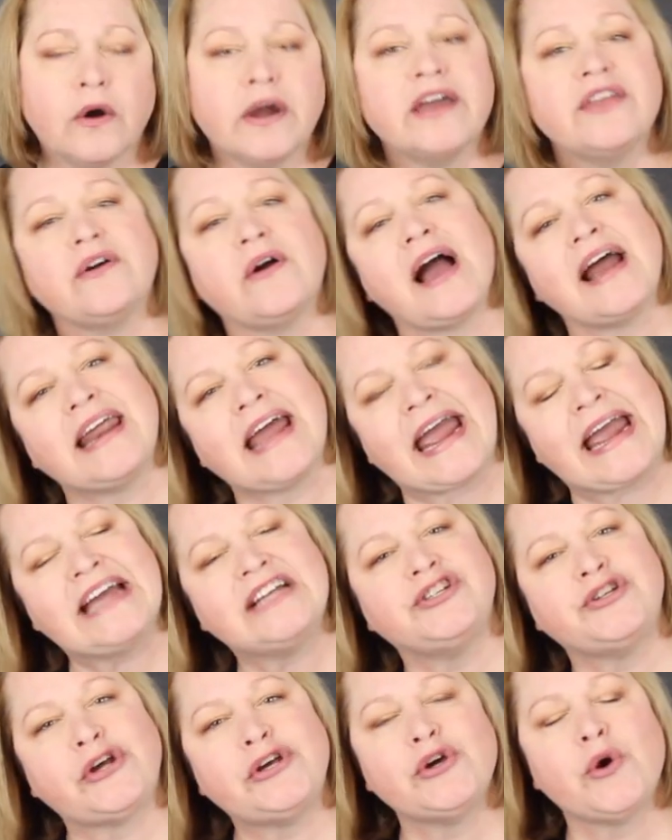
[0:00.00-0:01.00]
Or either I'd
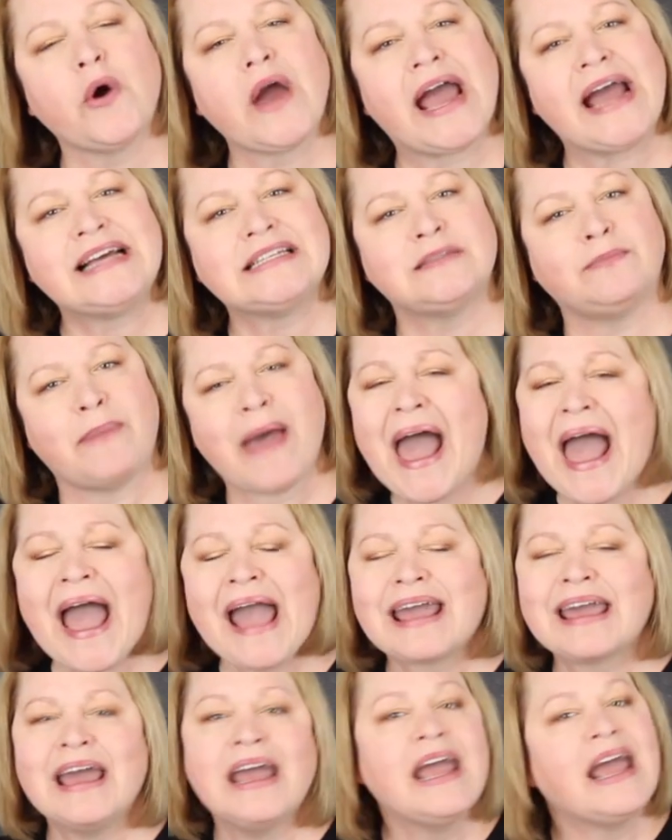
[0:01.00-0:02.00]
hand you your ass
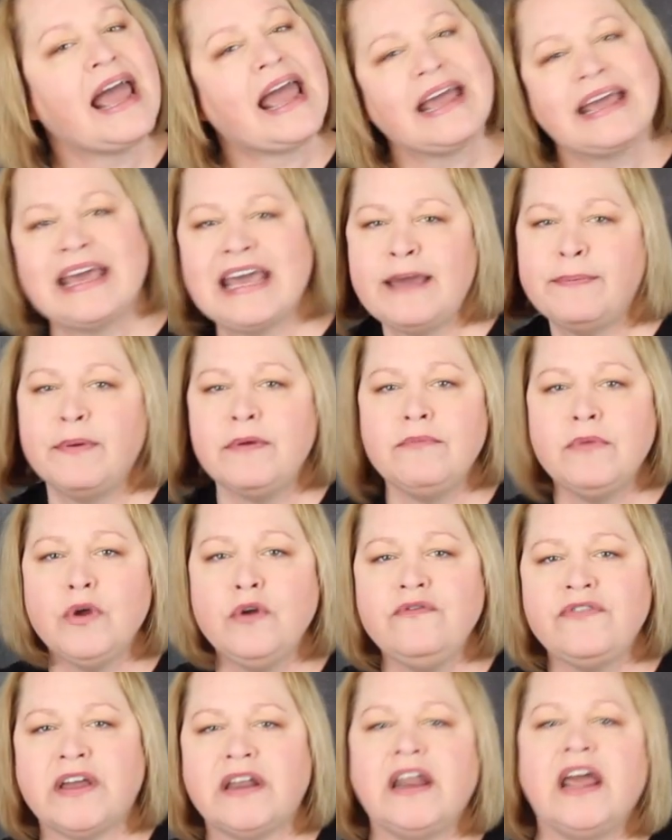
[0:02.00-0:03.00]
back, and keep it
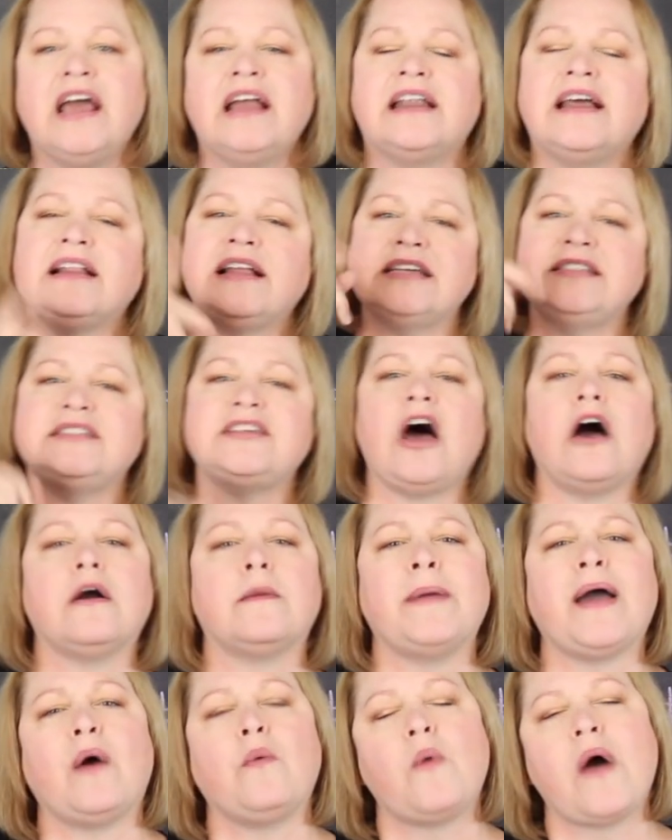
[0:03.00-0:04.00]
moving. Now let's
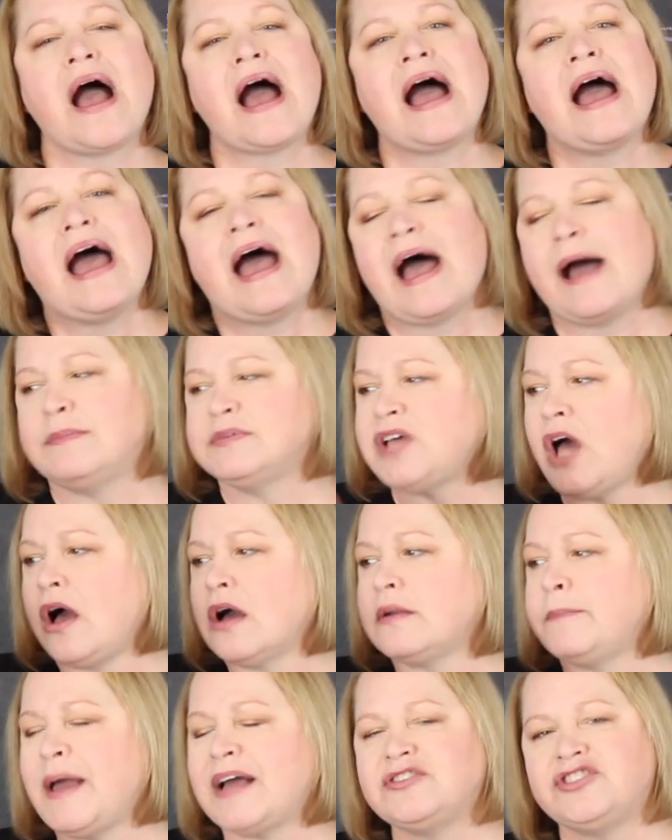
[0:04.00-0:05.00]
talk about why I'm
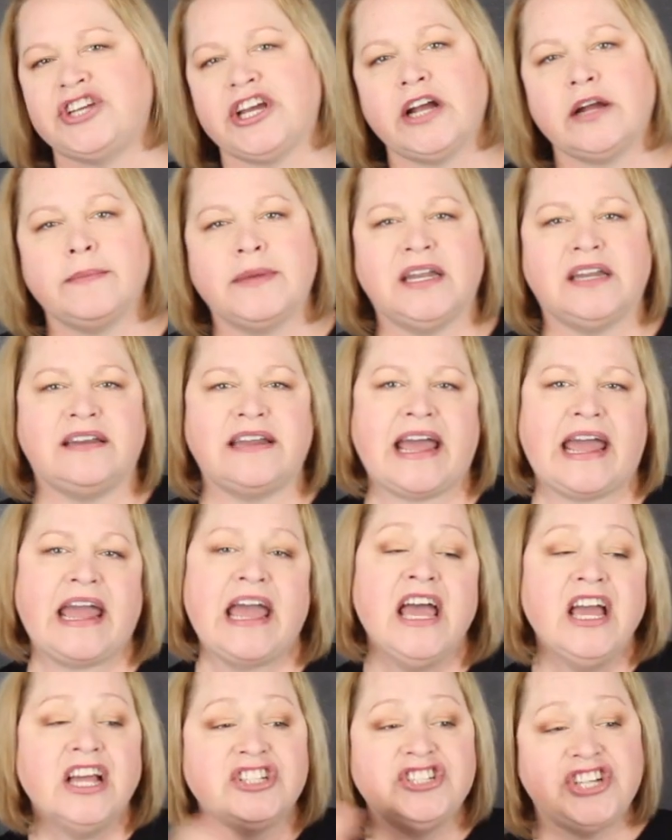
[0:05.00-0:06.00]
talking about Jeremy today.